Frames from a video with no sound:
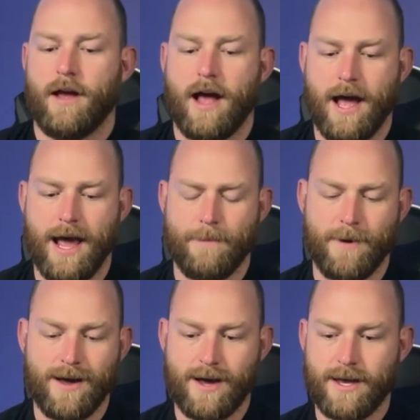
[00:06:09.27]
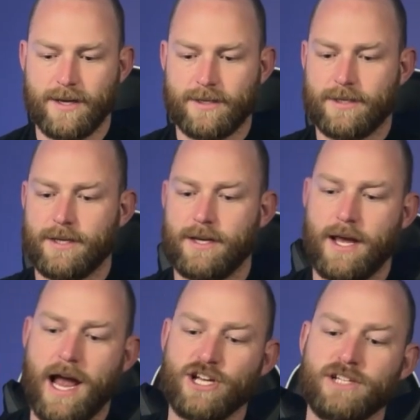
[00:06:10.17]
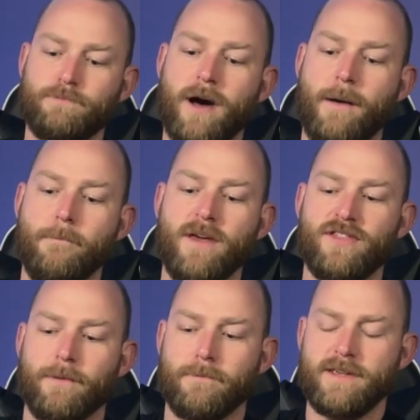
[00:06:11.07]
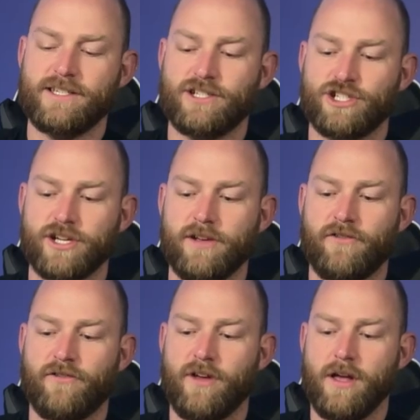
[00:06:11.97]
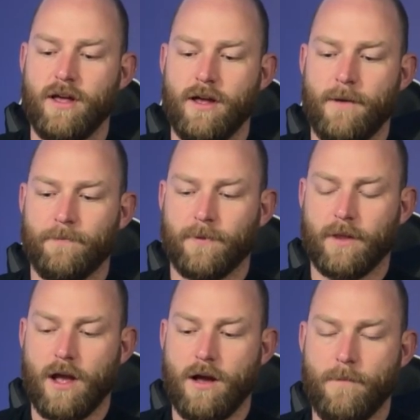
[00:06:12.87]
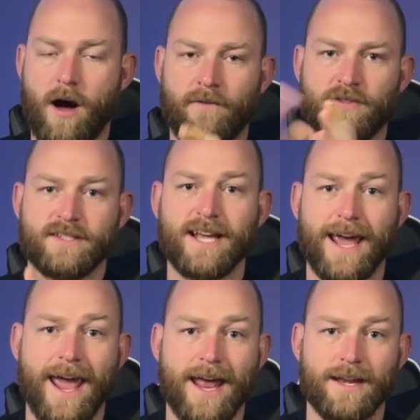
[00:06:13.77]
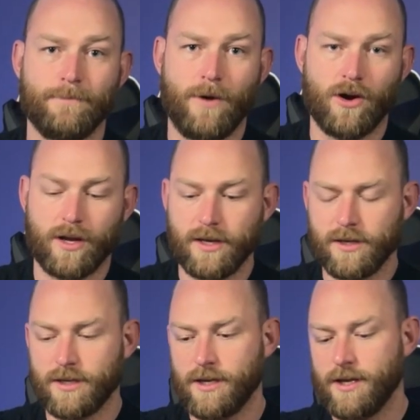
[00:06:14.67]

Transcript: I just bought Mythic Mischief off the secondhand market,